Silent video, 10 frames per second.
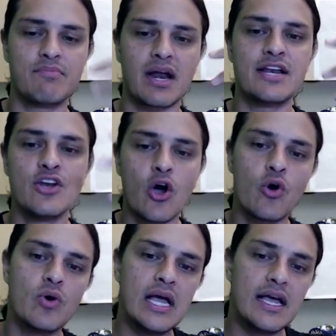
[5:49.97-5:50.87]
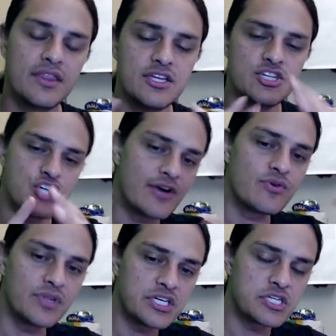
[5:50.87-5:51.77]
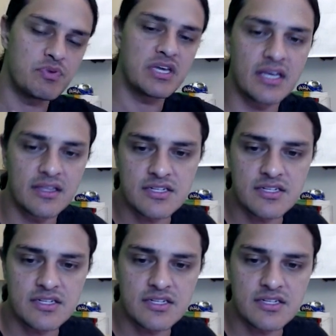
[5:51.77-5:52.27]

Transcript: but I know that generally speaking,